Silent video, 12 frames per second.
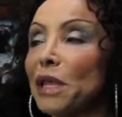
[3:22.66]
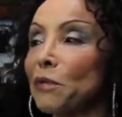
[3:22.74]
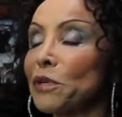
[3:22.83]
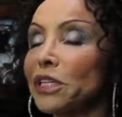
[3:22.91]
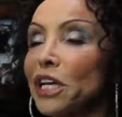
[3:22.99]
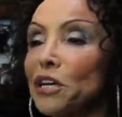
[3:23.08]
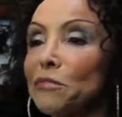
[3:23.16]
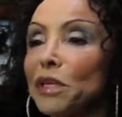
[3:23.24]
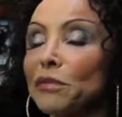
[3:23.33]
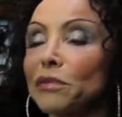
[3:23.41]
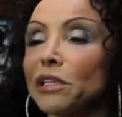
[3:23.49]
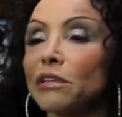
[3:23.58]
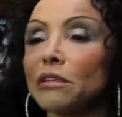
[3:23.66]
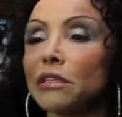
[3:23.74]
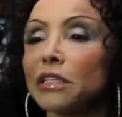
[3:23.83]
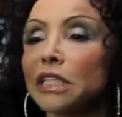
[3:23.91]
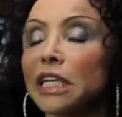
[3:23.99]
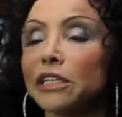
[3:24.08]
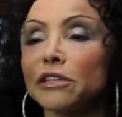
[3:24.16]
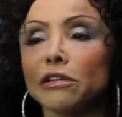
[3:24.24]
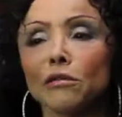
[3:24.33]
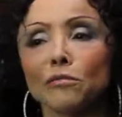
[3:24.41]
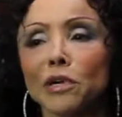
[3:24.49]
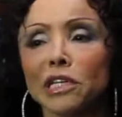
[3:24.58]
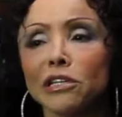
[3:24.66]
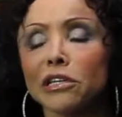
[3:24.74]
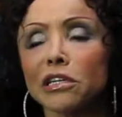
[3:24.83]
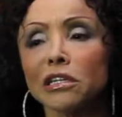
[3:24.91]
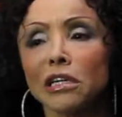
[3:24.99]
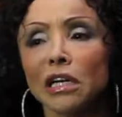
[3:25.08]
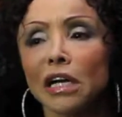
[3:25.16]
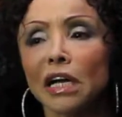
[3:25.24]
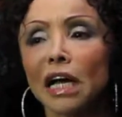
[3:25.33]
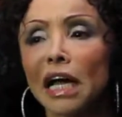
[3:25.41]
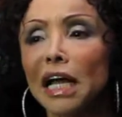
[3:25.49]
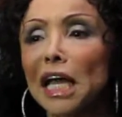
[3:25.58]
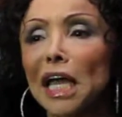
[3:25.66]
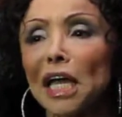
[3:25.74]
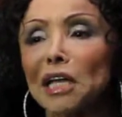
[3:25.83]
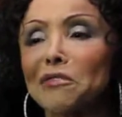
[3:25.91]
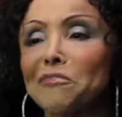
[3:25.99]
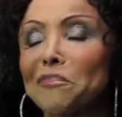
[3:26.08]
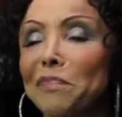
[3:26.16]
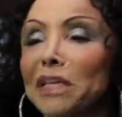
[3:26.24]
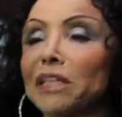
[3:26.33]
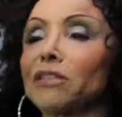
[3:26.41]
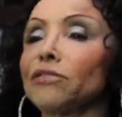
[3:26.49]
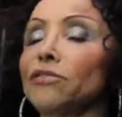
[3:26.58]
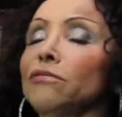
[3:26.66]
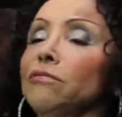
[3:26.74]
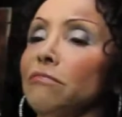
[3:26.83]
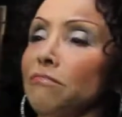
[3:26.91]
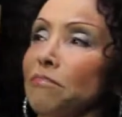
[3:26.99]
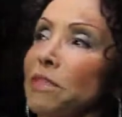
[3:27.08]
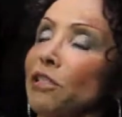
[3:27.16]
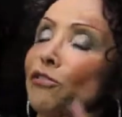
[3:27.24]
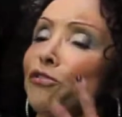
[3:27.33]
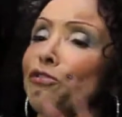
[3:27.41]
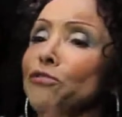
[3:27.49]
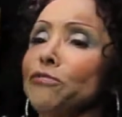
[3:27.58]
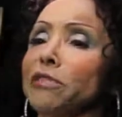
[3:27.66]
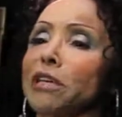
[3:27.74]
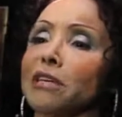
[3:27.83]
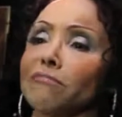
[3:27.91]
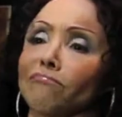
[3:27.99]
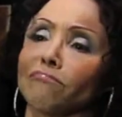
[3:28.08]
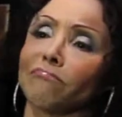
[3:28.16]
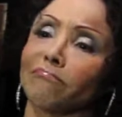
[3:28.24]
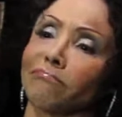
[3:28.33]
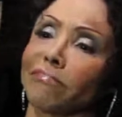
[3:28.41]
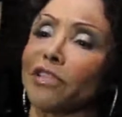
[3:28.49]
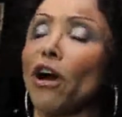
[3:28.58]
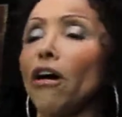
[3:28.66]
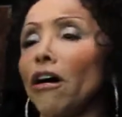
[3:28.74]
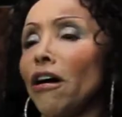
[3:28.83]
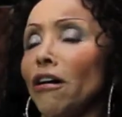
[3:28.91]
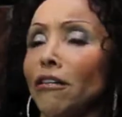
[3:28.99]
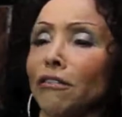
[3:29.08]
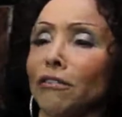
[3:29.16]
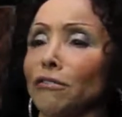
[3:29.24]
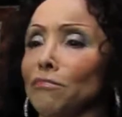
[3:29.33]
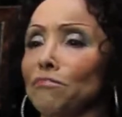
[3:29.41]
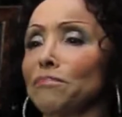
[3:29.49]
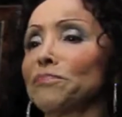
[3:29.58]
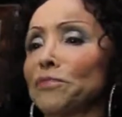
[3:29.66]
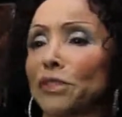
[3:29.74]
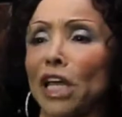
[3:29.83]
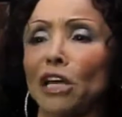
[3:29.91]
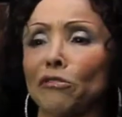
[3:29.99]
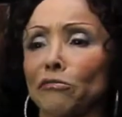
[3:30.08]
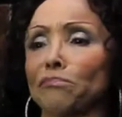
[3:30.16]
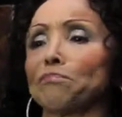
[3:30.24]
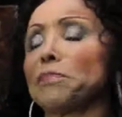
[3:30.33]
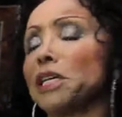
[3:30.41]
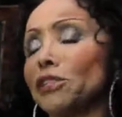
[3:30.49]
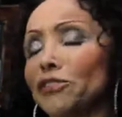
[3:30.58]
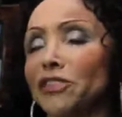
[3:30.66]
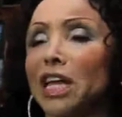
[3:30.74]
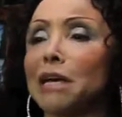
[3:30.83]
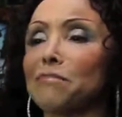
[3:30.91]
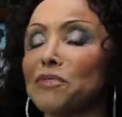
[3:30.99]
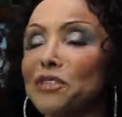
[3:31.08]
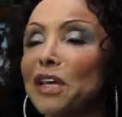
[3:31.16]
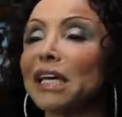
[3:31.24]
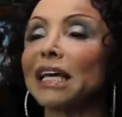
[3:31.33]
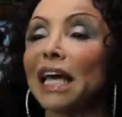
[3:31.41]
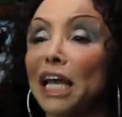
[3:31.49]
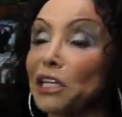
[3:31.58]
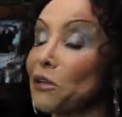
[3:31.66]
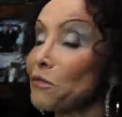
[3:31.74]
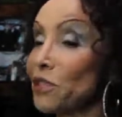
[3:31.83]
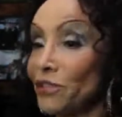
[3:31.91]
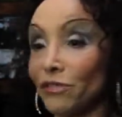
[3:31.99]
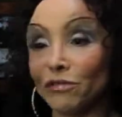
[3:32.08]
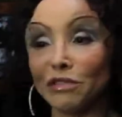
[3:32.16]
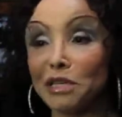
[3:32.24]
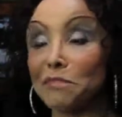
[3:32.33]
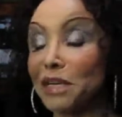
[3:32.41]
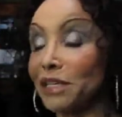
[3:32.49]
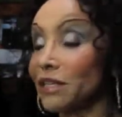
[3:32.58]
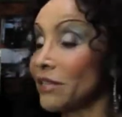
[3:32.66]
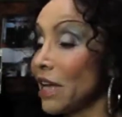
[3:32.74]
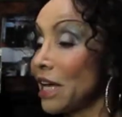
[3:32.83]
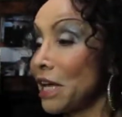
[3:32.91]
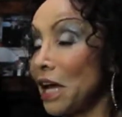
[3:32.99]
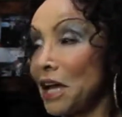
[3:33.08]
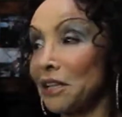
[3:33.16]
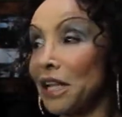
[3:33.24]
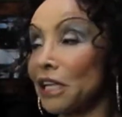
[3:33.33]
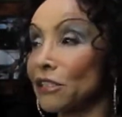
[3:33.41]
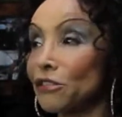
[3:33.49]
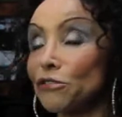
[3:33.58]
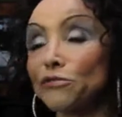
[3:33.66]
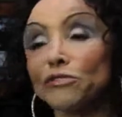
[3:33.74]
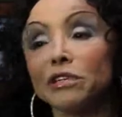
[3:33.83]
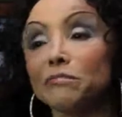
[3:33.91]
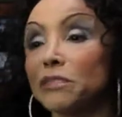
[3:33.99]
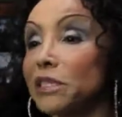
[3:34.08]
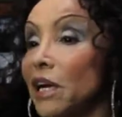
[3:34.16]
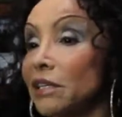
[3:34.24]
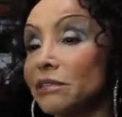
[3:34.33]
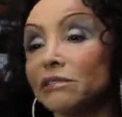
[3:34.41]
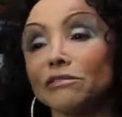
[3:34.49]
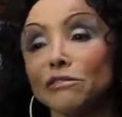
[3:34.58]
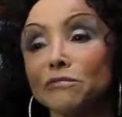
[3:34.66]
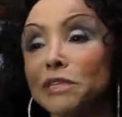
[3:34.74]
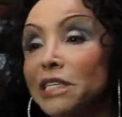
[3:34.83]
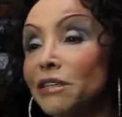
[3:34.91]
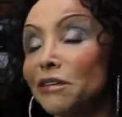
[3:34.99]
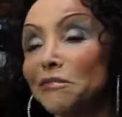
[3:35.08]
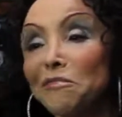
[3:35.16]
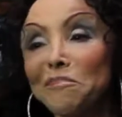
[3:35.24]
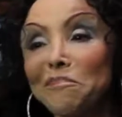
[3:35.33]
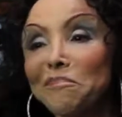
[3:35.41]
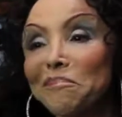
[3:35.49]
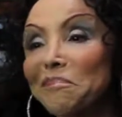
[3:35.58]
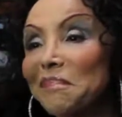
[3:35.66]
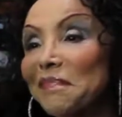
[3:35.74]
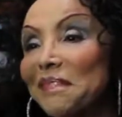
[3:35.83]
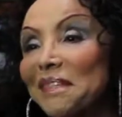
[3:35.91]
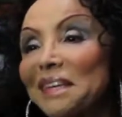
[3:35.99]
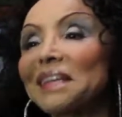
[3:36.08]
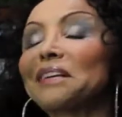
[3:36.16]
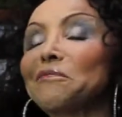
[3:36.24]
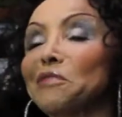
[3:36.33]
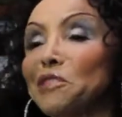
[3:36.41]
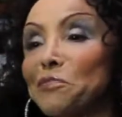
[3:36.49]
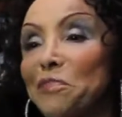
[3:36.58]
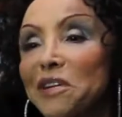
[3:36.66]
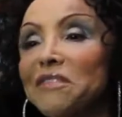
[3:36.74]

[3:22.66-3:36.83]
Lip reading: they would tell me, "You look like you're a runner," and because you exude that tall, take big steps. And it was only because I had that little trip with Dr. Terino. It was